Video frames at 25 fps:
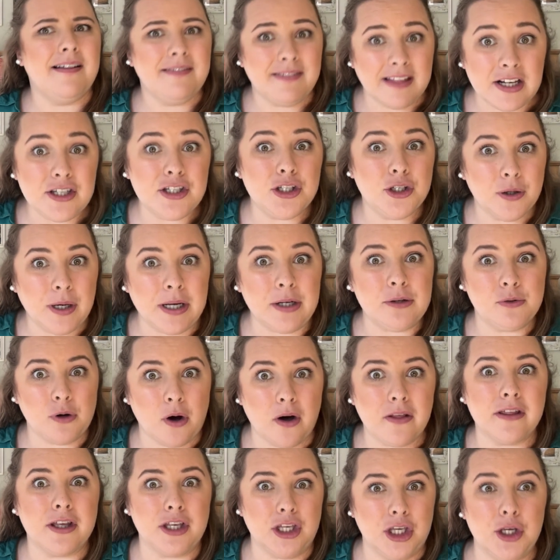that you can
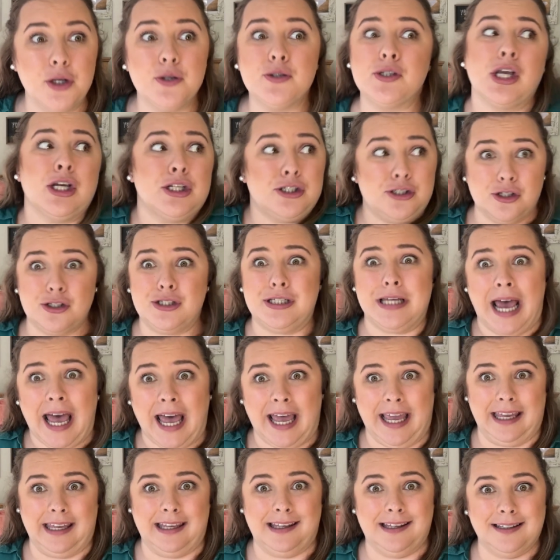rather use
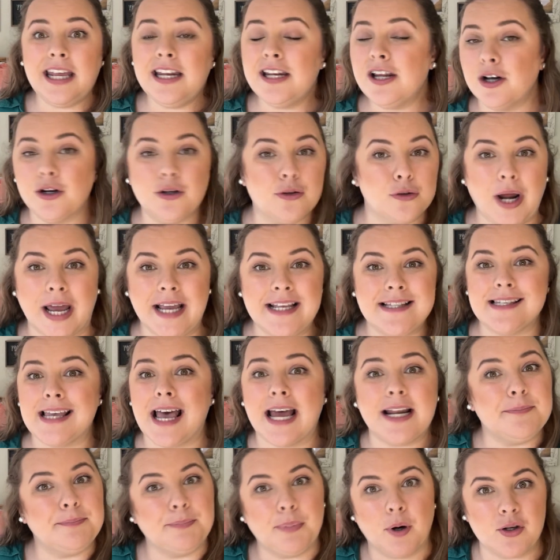today in a great
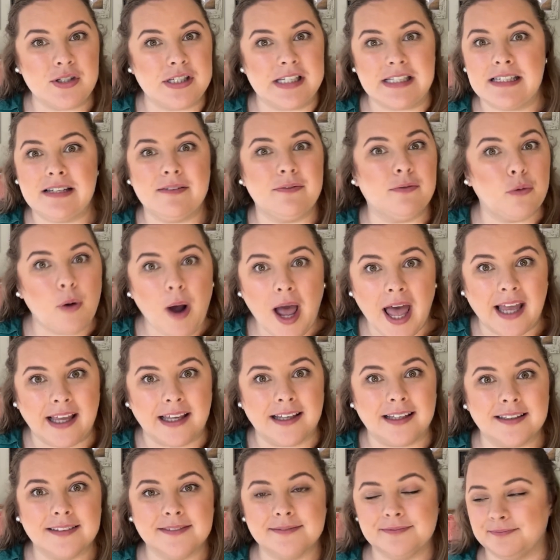and positive
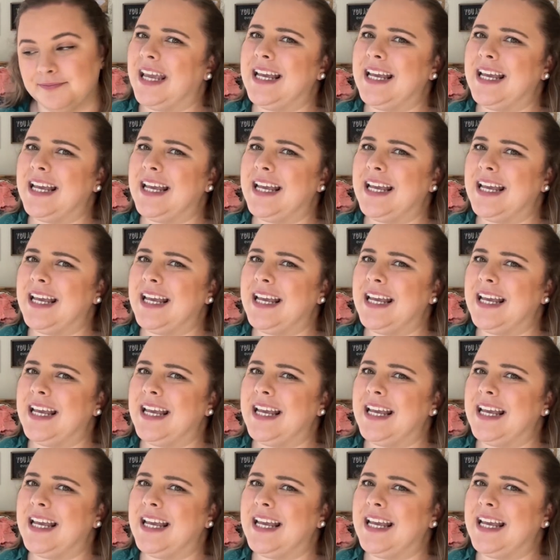way.